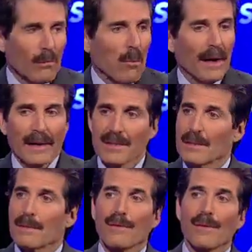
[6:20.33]
why
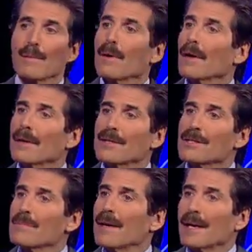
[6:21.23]
doesn't the free market
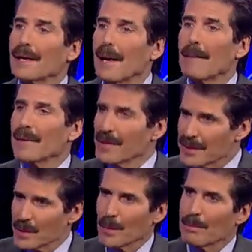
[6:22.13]
just make it happen?
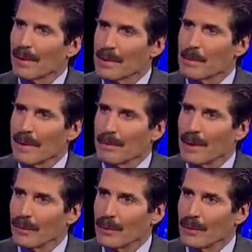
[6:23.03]
This is what bugs me about